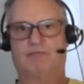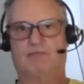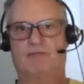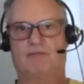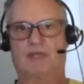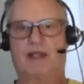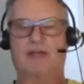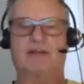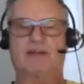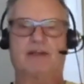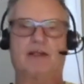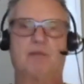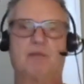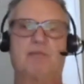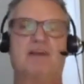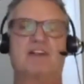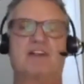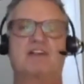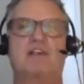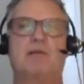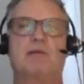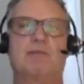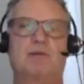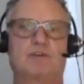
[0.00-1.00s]
like the
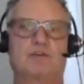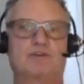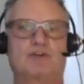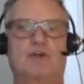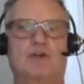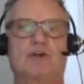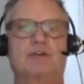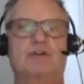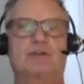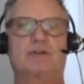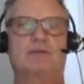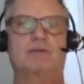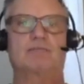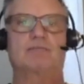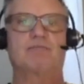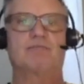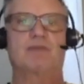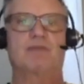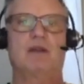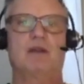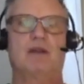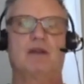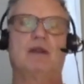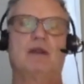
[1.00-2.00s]
Episcopal Church.
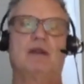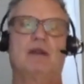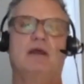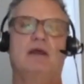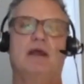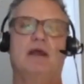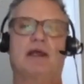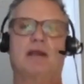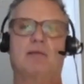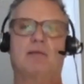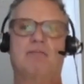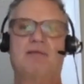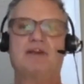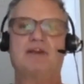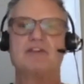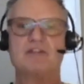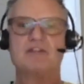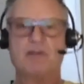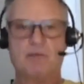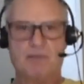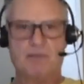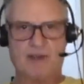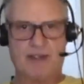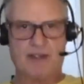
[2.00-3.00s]
An
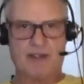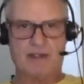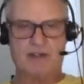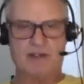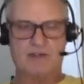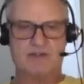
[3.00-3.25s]
episcope